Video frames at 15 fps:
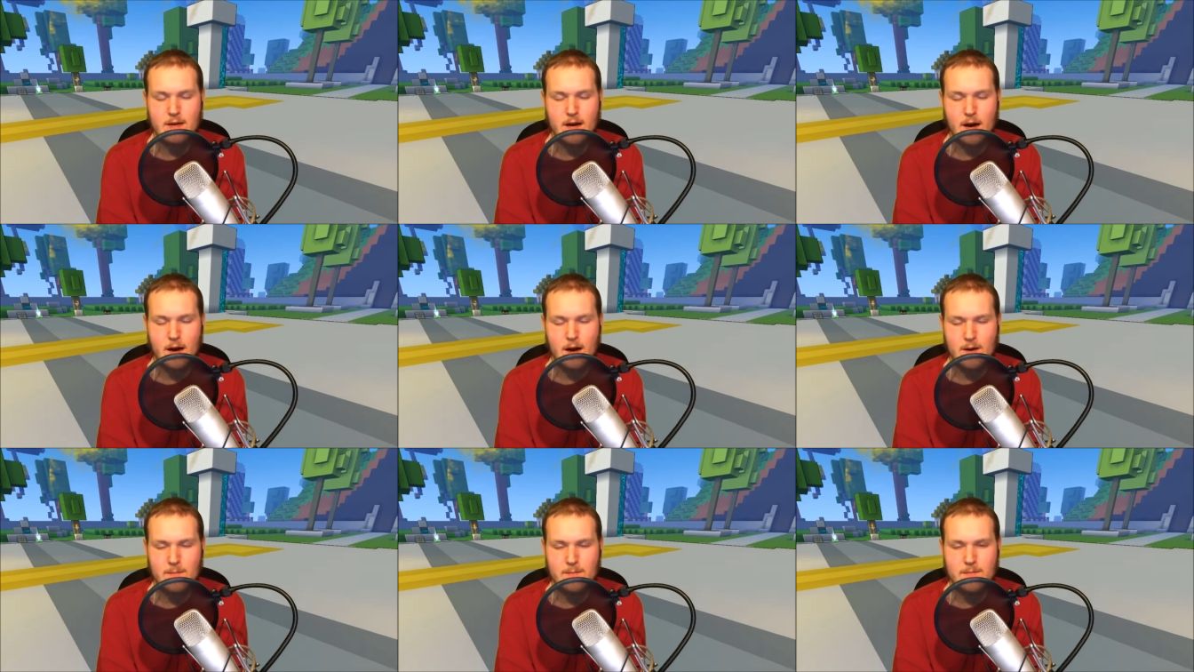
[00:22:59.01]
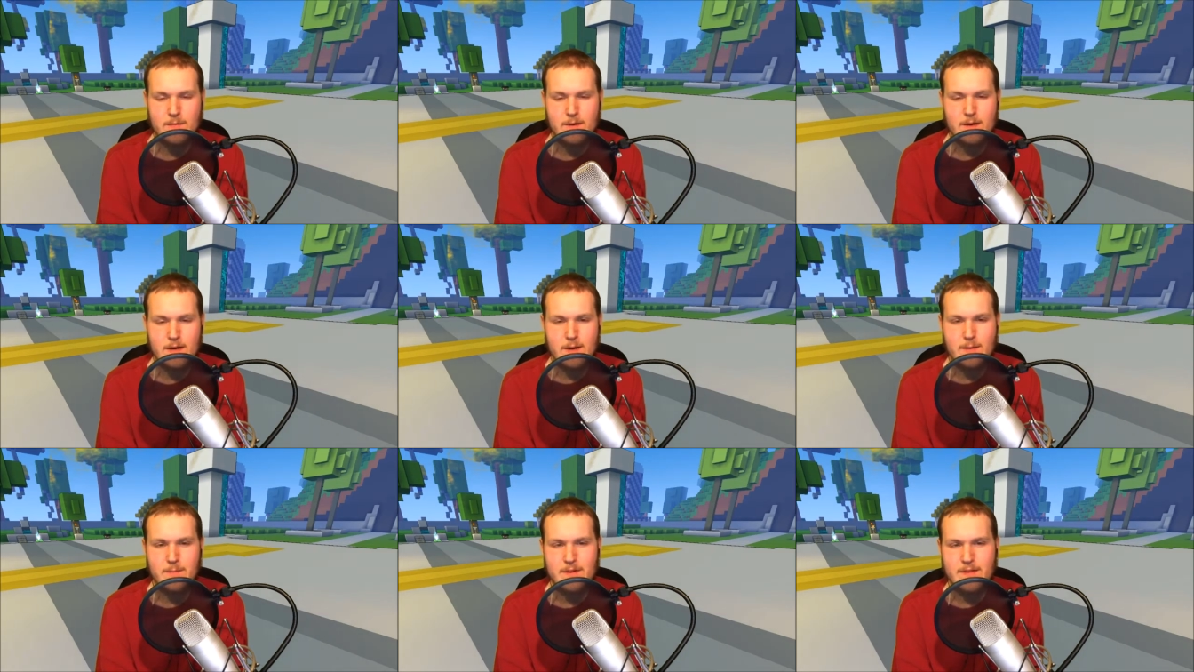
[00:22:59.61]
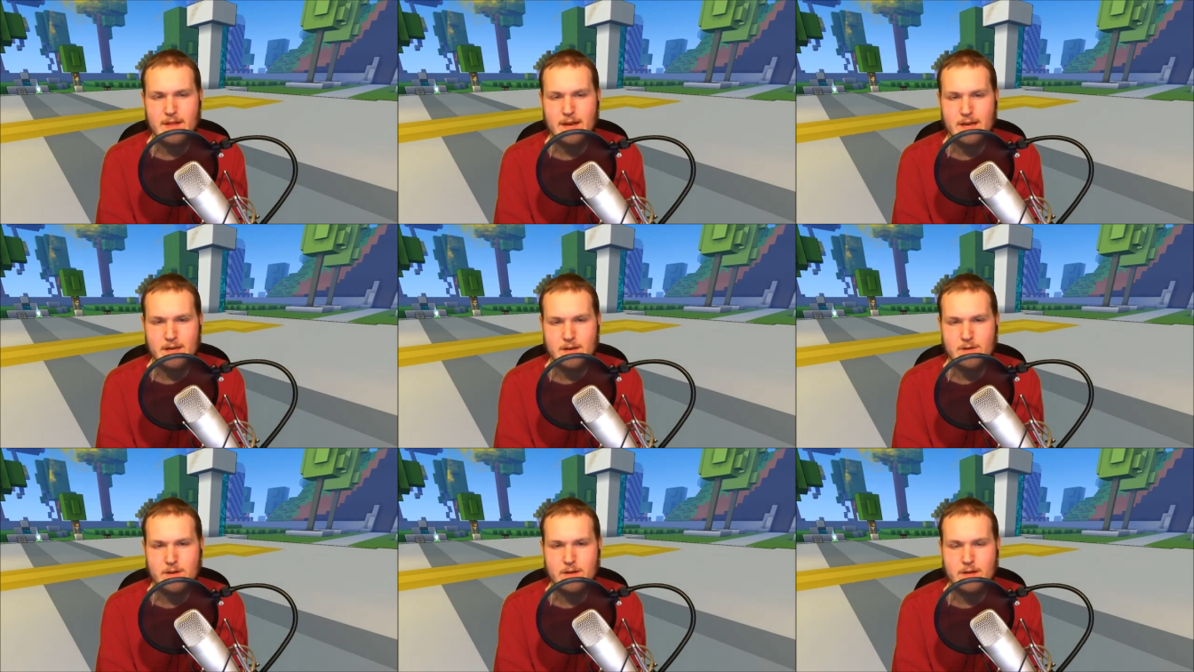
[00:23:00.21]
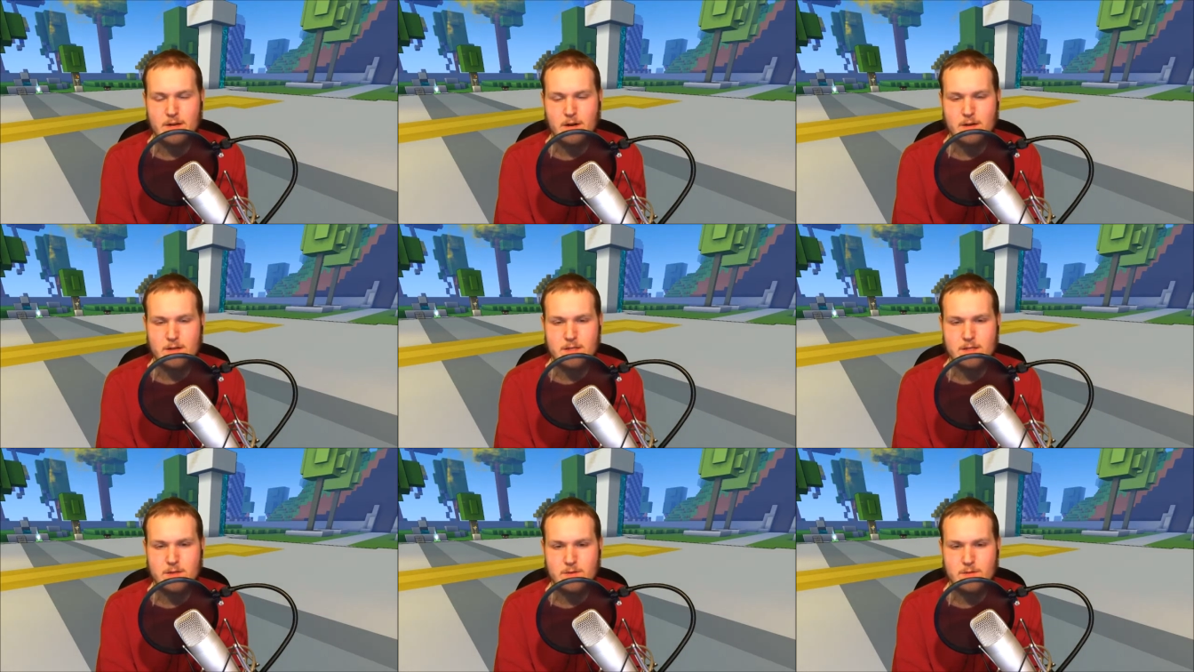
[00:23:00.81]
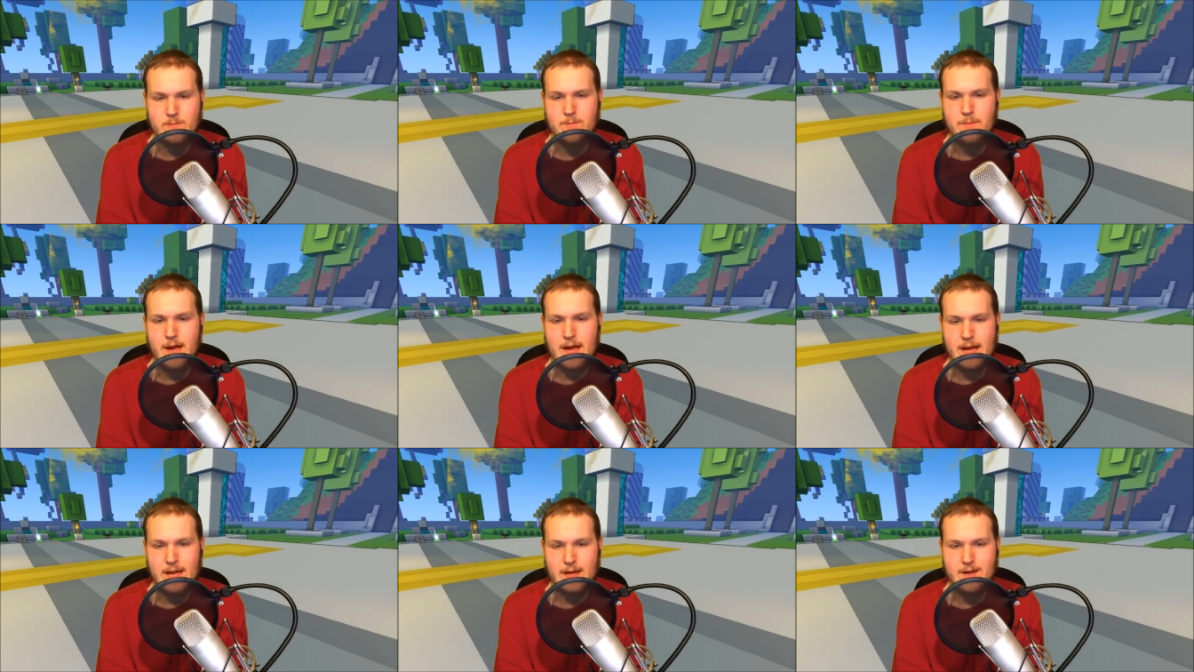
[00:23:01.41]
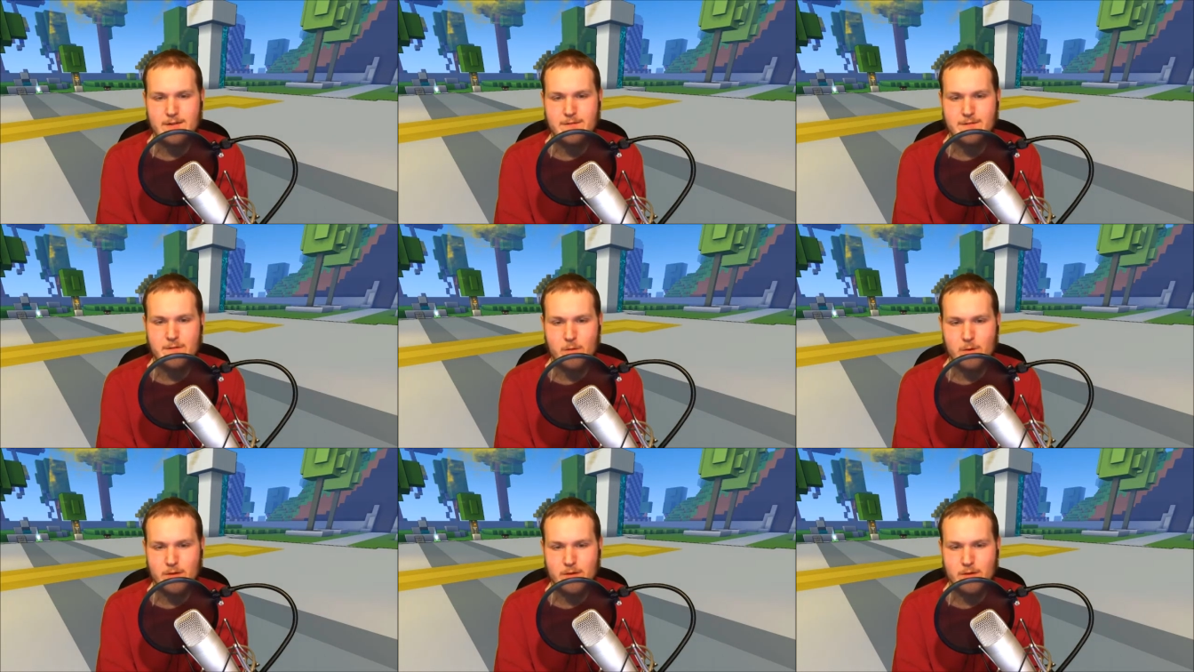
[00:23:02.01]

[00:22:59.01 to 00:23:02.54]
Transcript: Um but then you can also pay for the